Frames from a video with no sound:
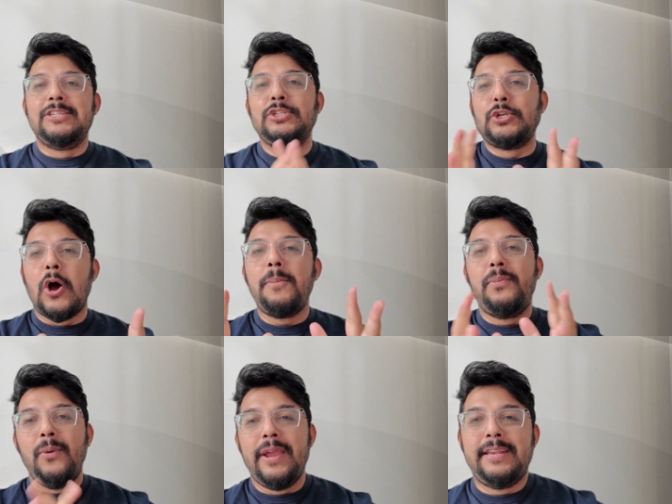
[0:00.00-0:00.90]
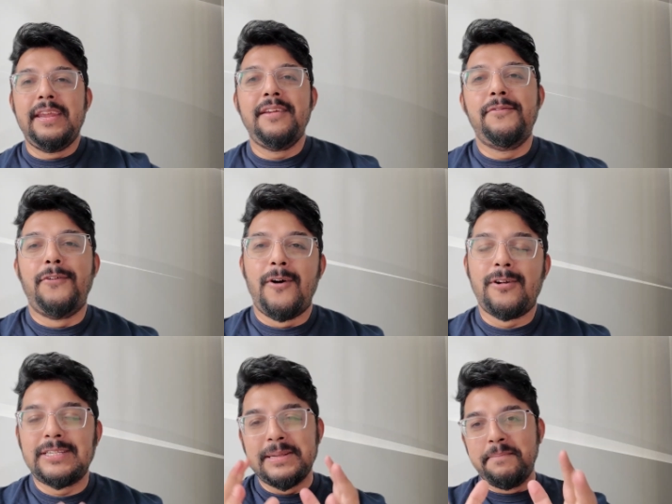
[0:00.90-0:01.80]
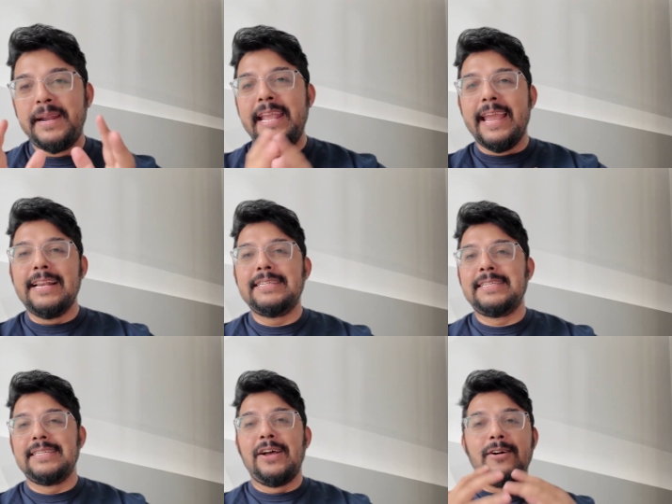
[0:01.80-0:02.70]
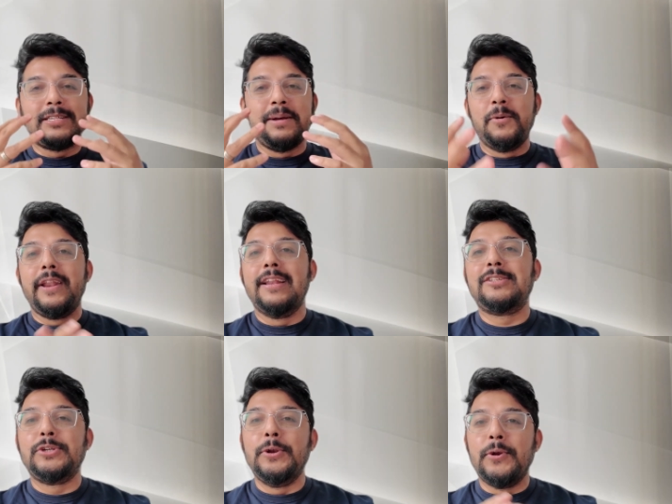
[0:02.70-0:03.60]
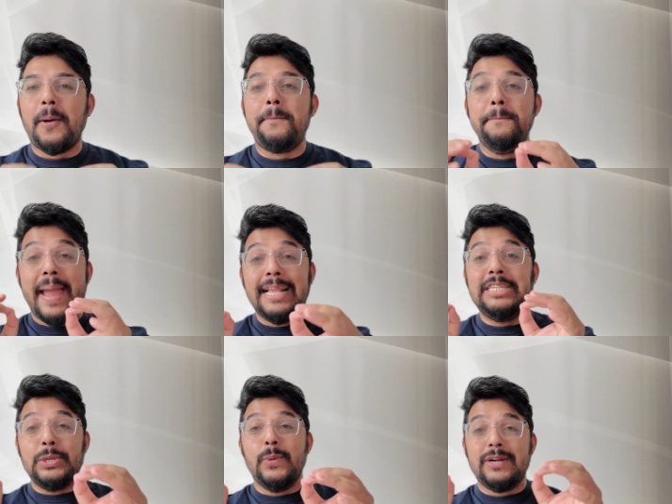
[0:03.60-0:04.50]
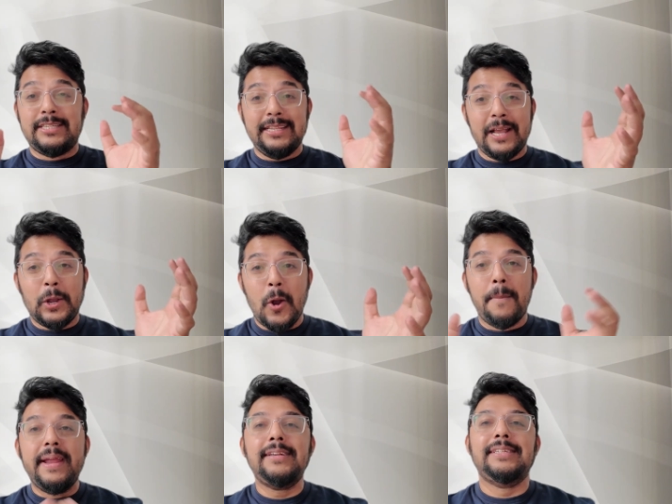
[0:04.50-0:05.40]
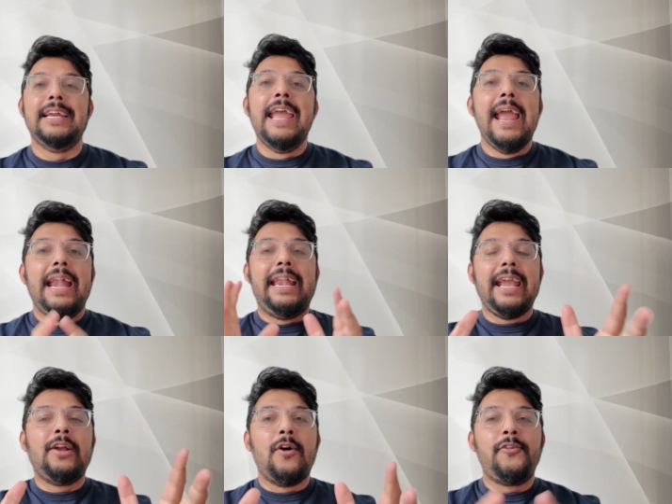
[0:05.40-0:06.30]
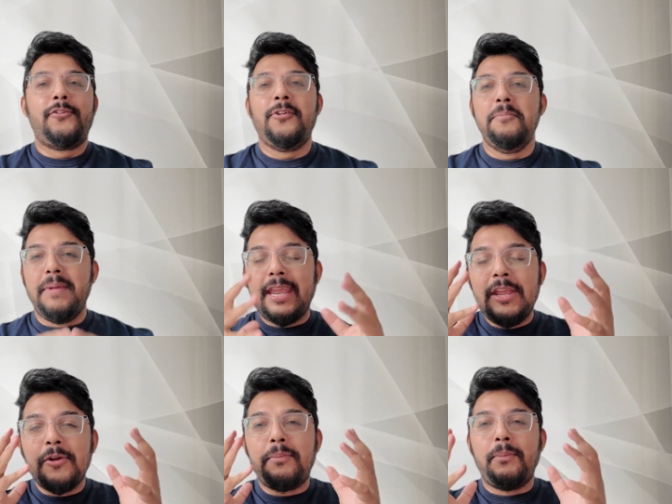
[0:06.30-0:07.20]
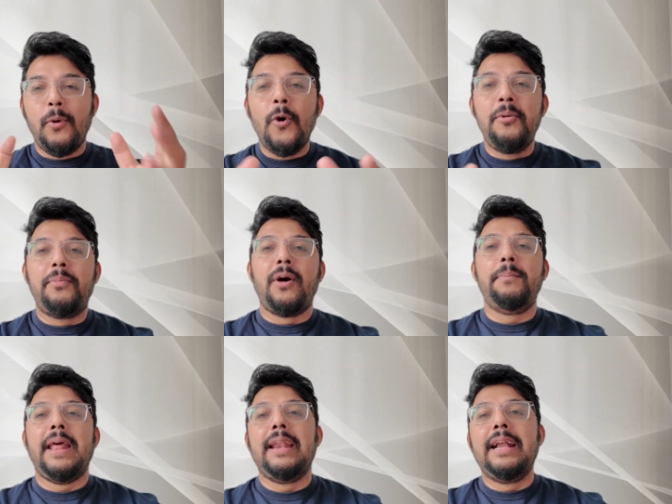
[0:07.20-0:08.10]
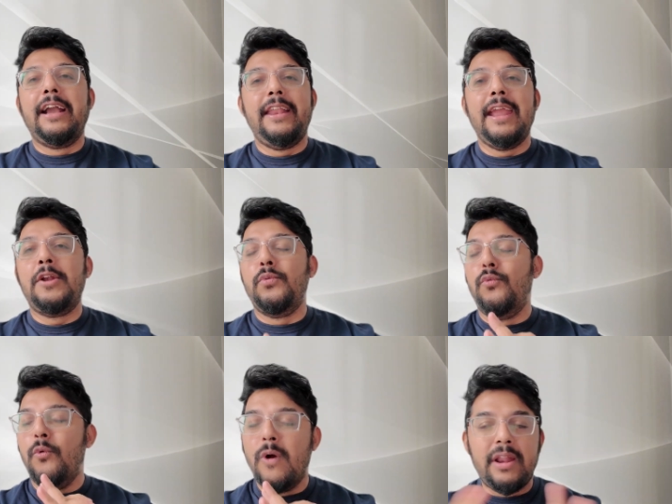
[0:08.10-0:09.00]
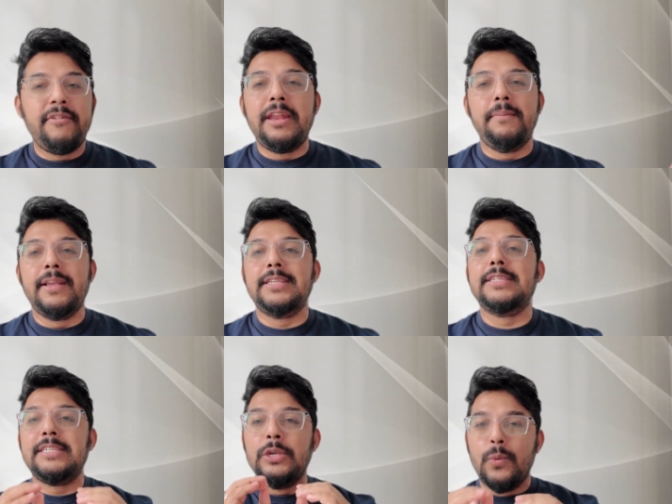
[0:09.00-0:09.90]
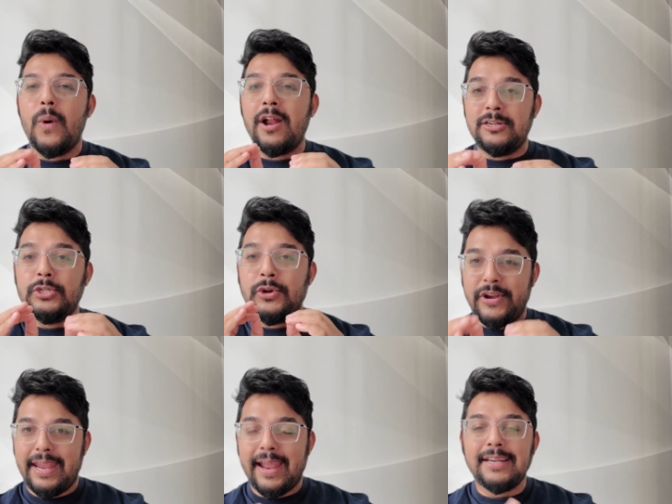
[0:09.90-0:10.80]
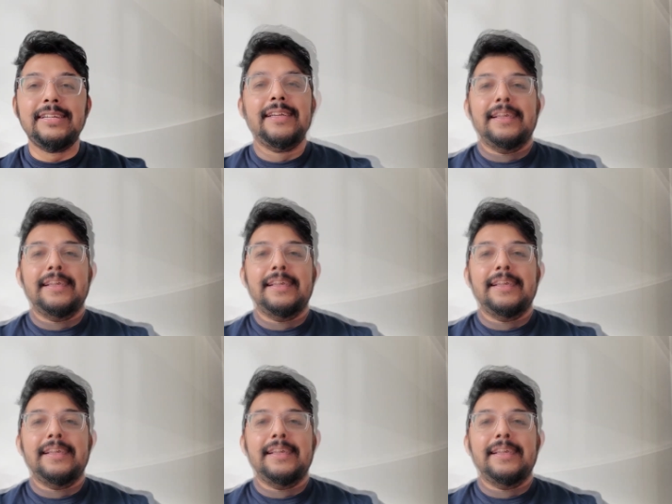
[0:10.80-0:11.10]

stop waiting for somebody else or someone else to drop magic words in the comment take control, make your own prompt and create whatever images you want to create.